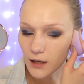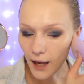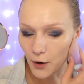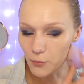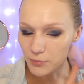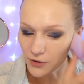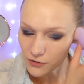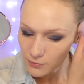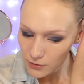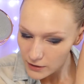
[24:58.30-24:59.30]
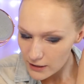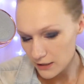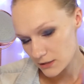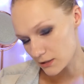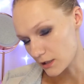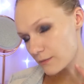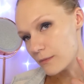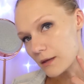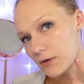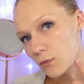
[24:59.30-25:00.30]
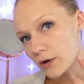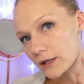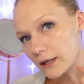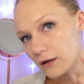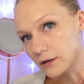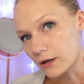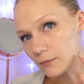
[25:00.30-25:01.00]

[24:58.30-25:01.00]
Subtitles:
how buildable it is because I maybe want to get a little